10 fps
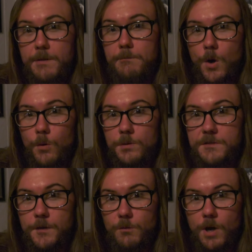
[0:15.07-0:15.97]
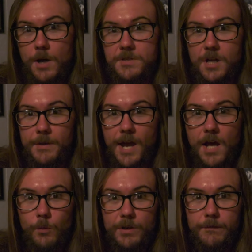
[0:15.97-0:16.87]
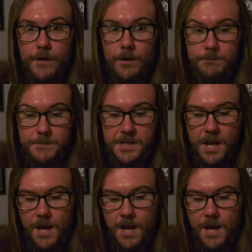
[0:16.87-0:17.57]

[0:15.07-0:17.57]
molds from the Rob Zombie Halloween films.